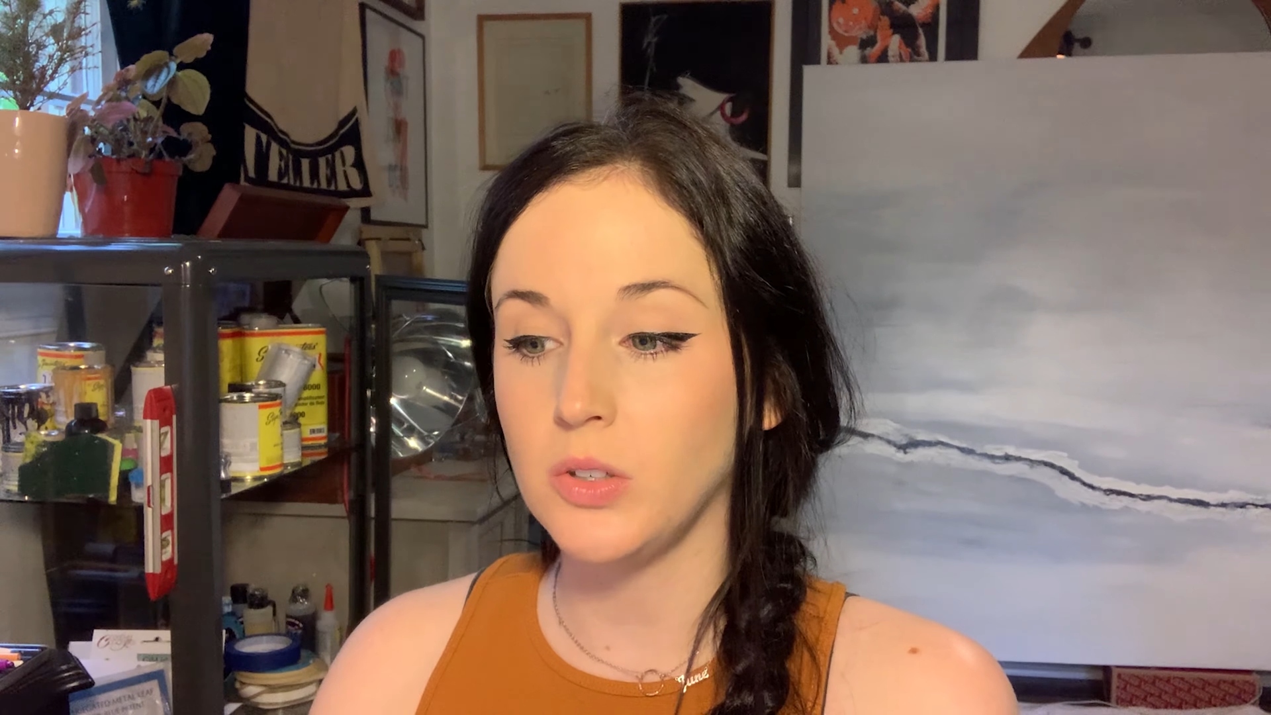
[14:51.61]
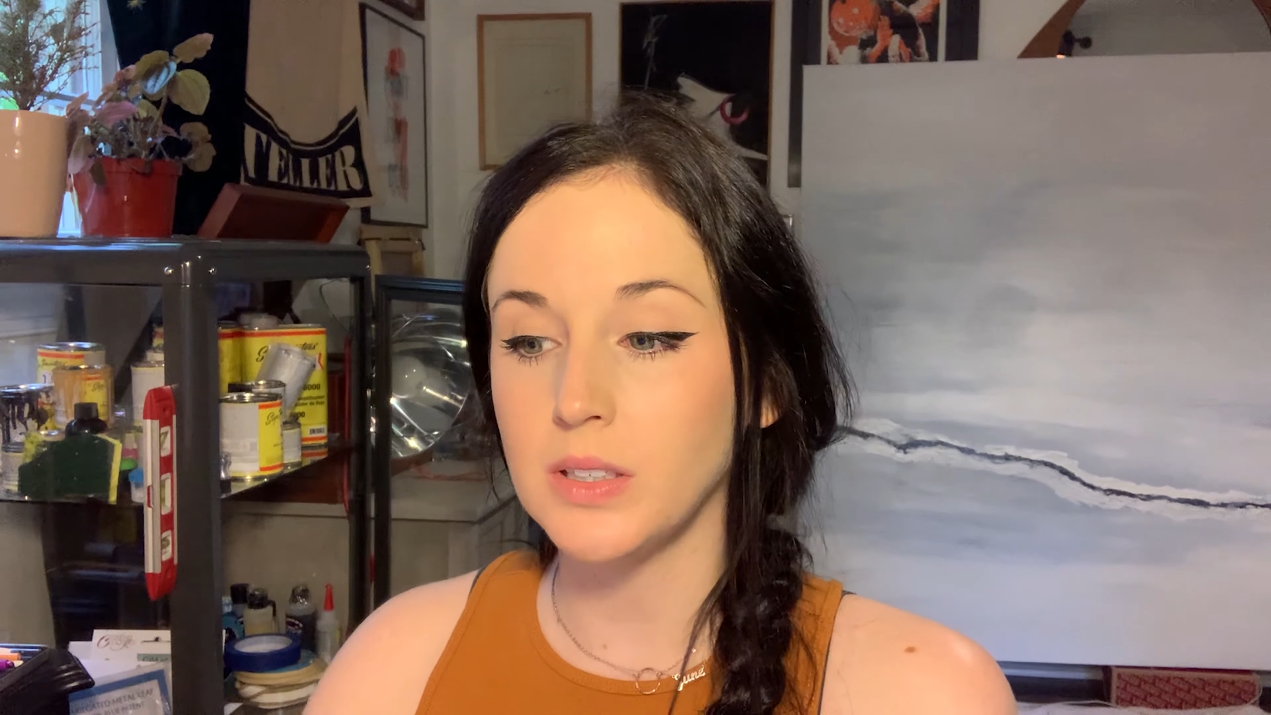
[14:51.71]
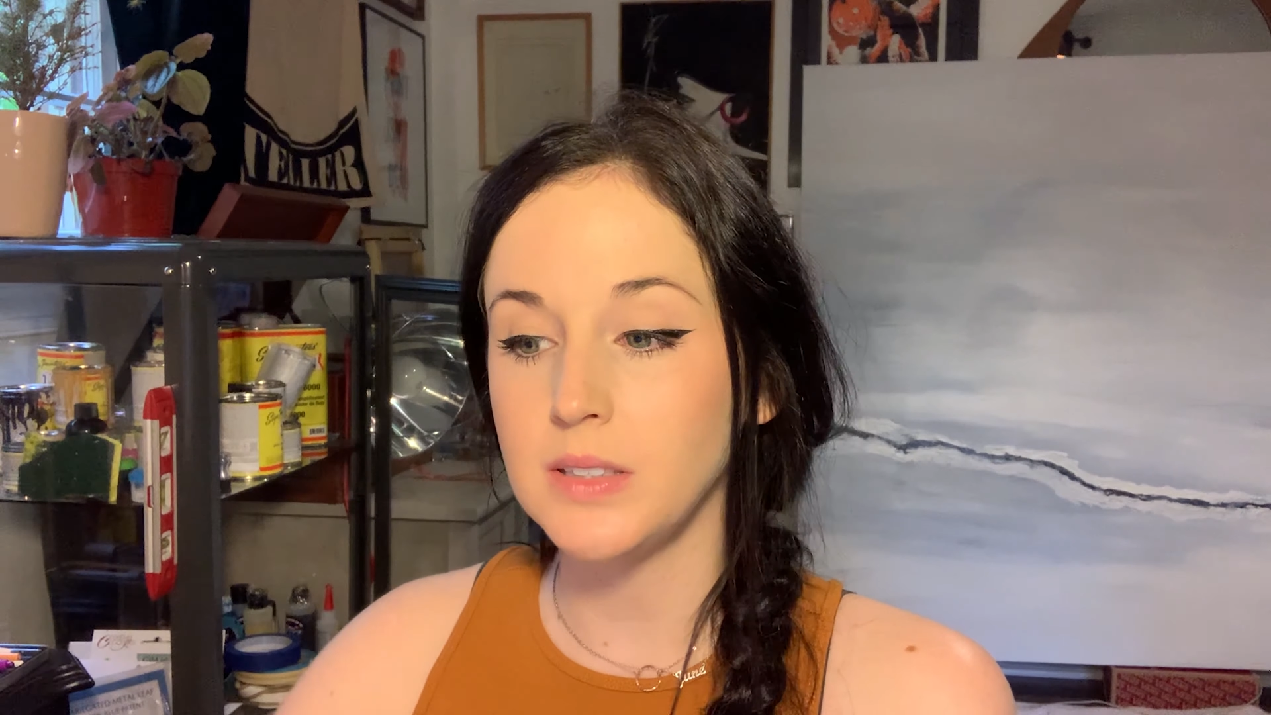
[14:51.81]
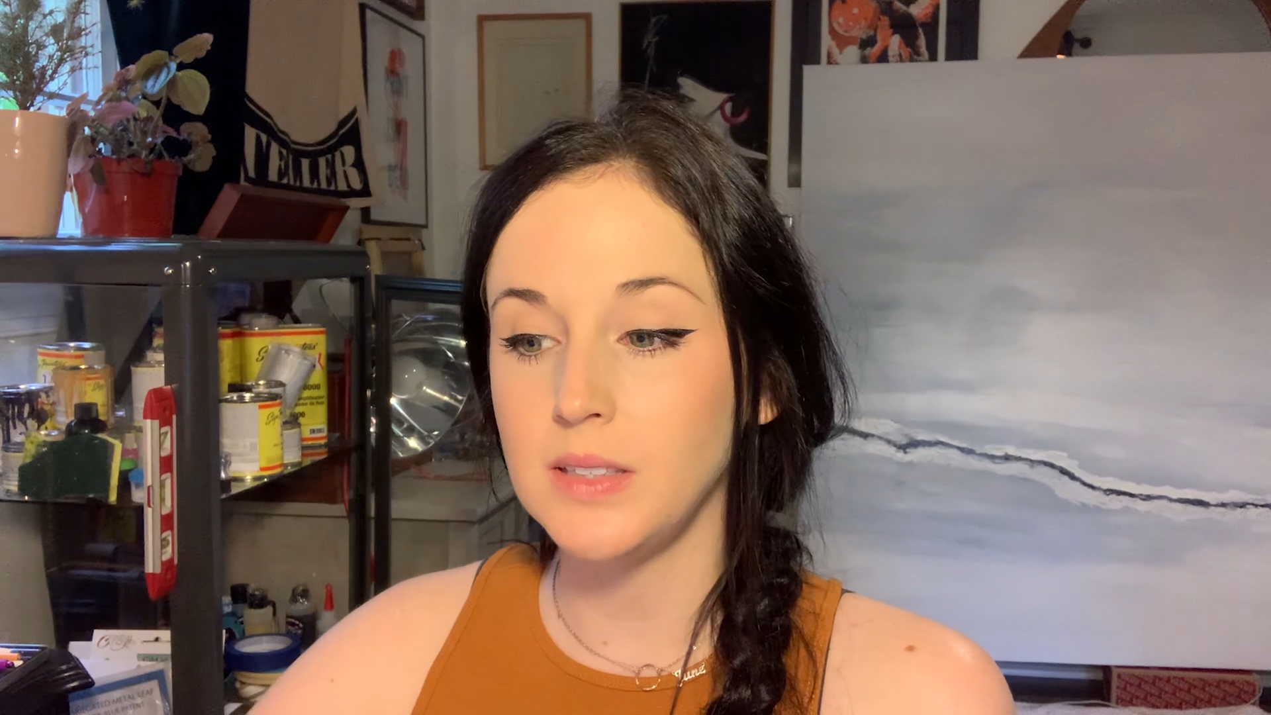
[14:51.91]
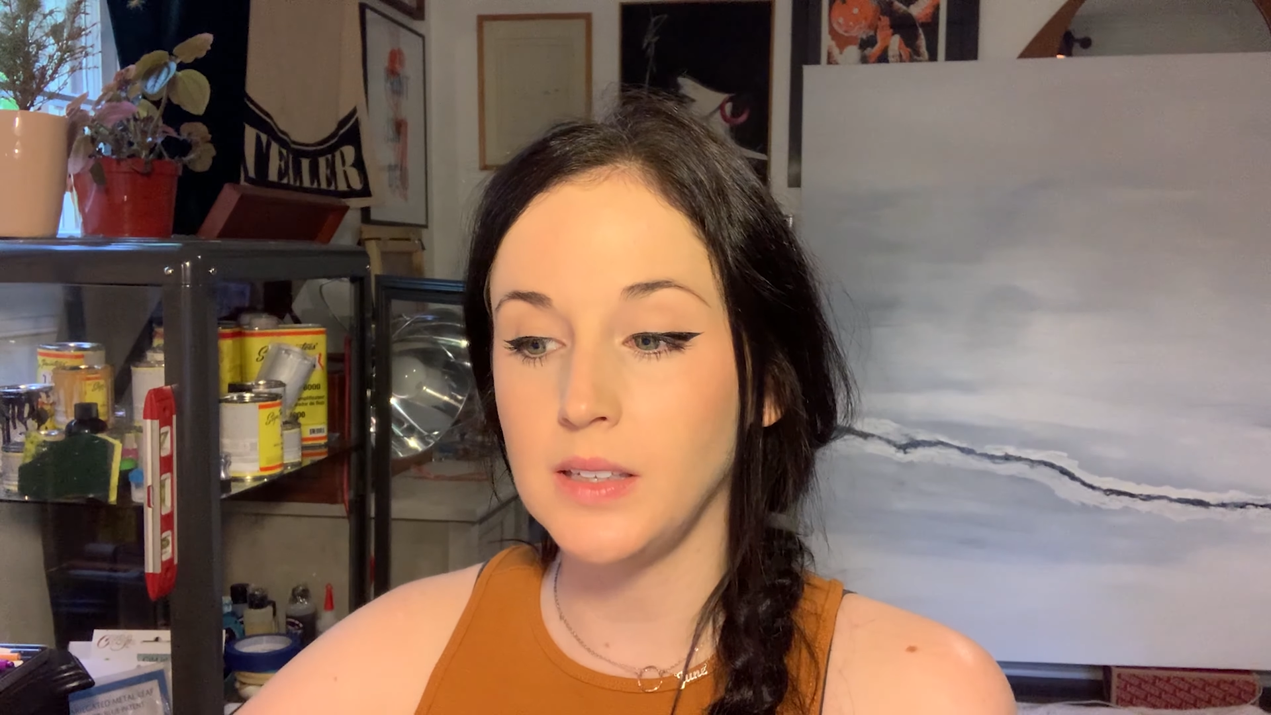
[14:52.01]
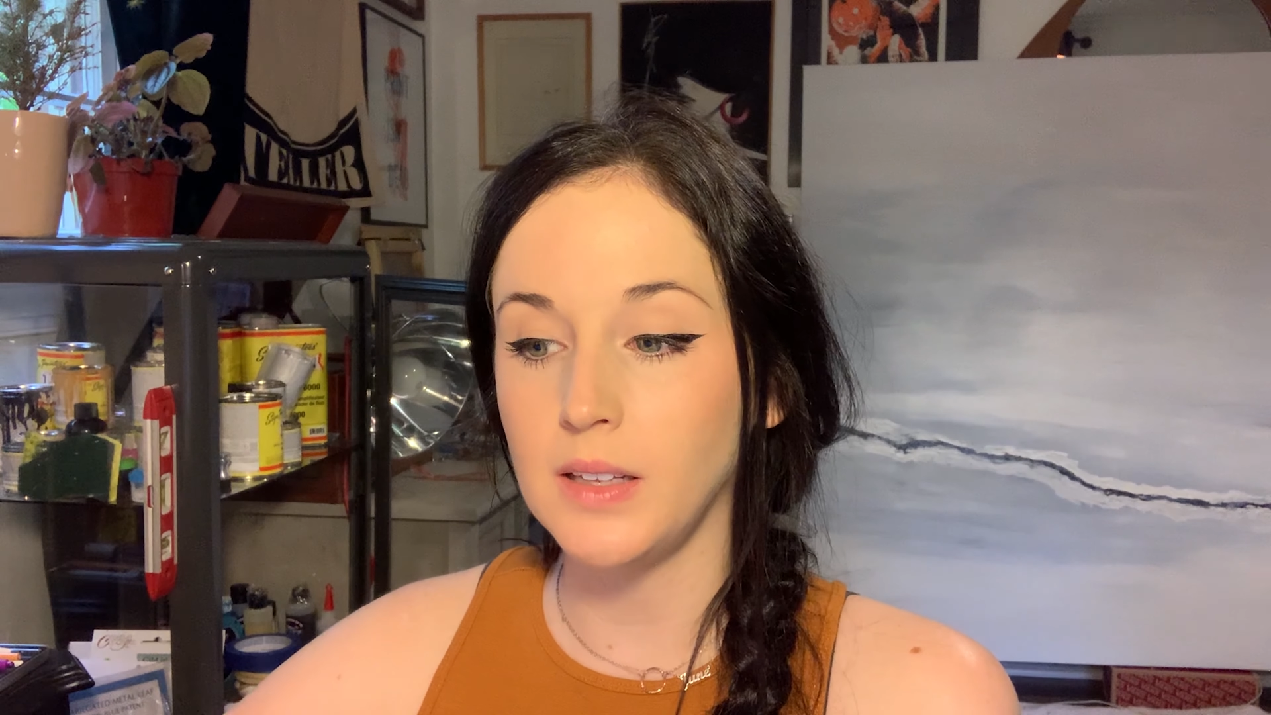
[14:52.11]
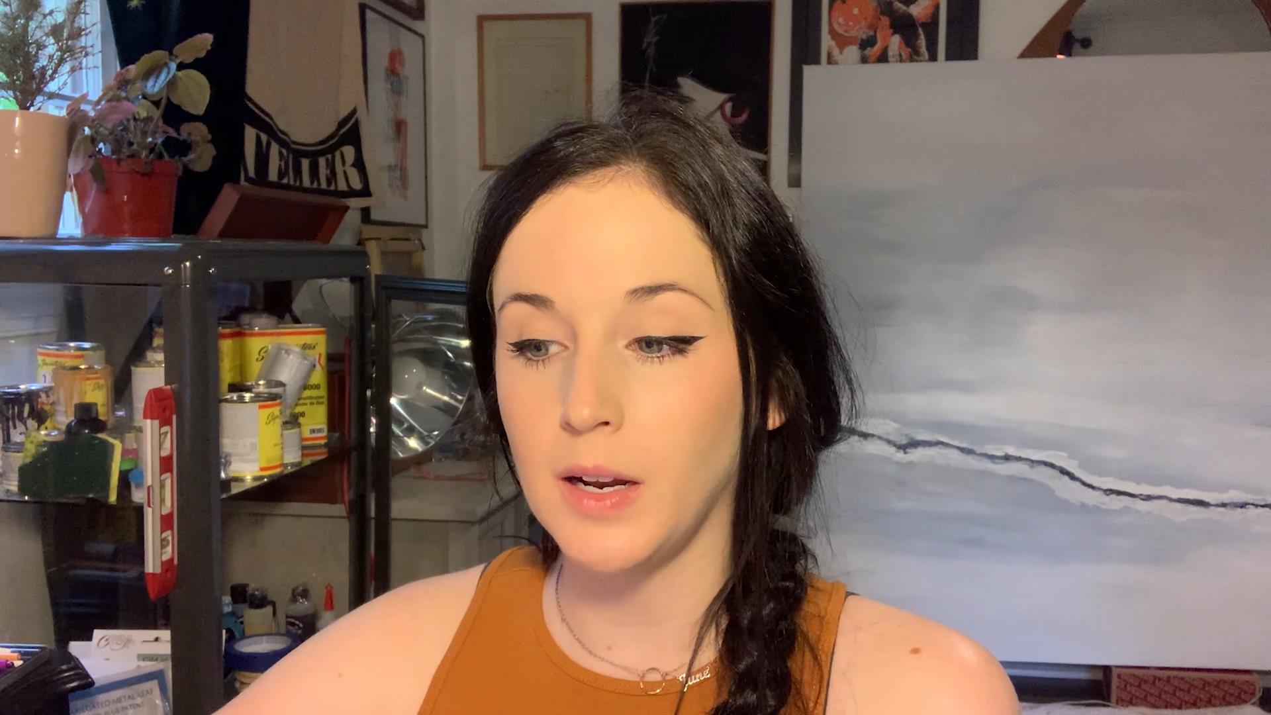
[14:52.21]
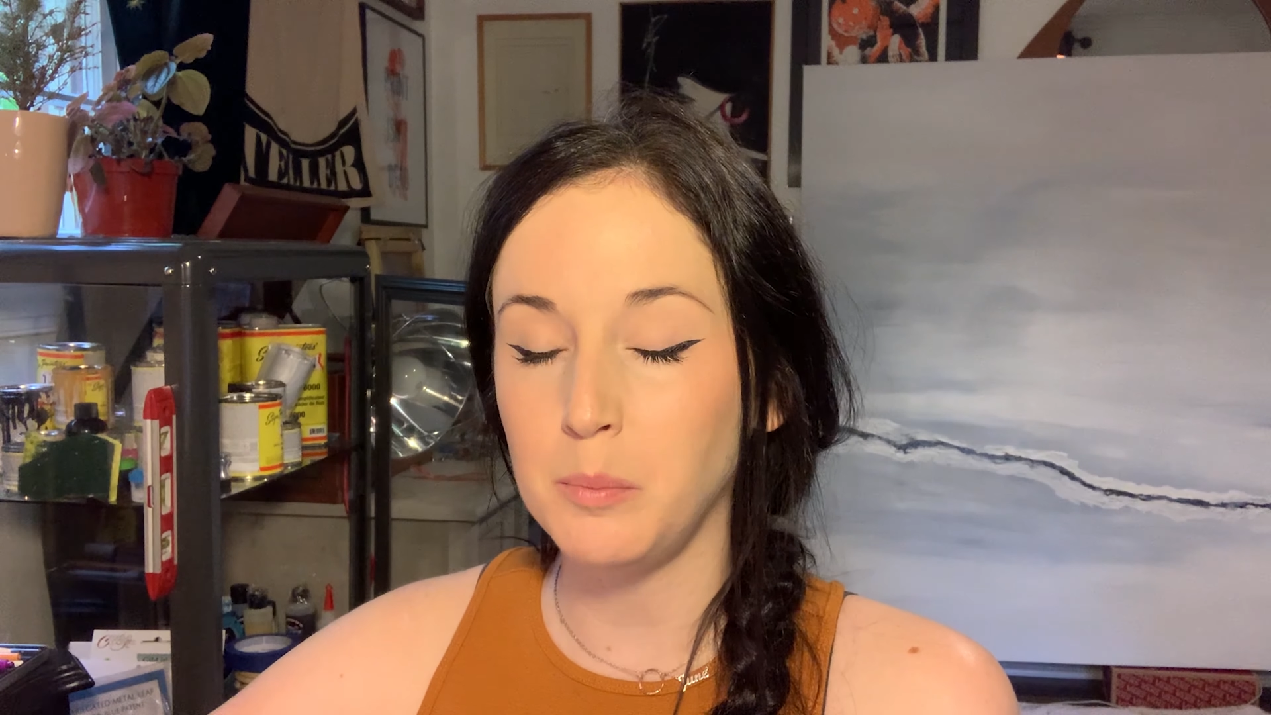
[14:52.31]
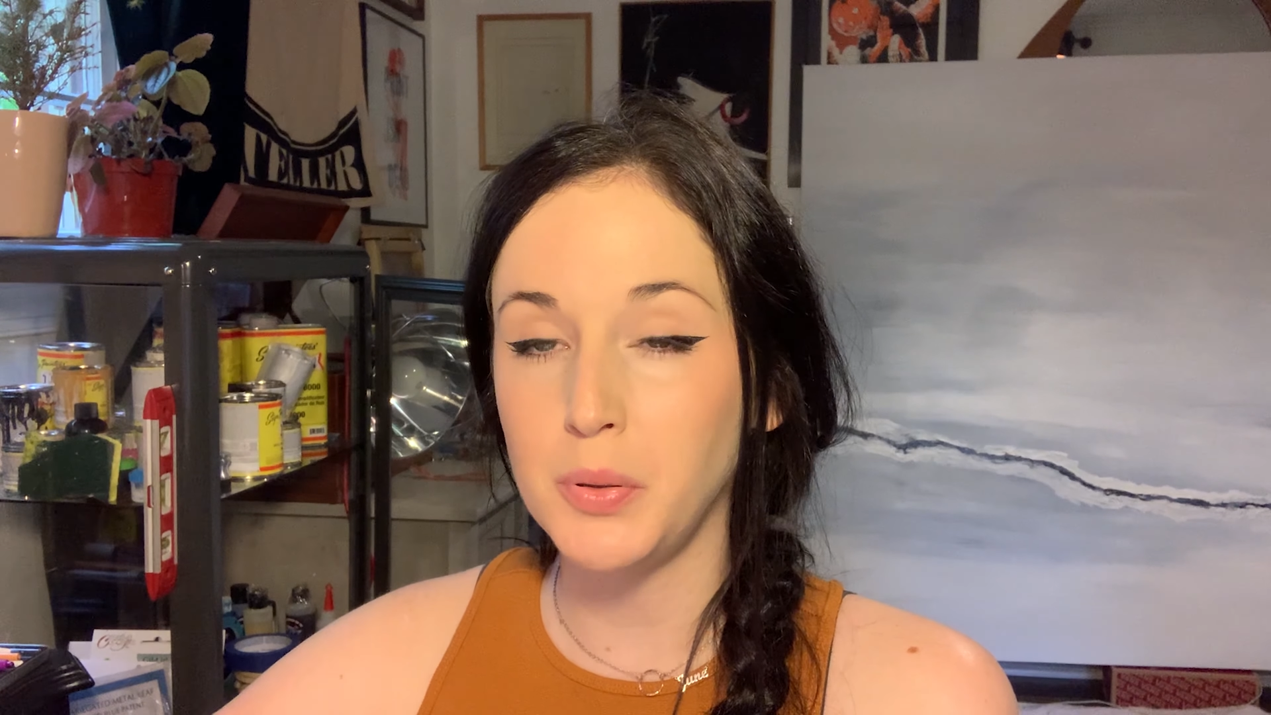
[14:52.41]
you can see that I'm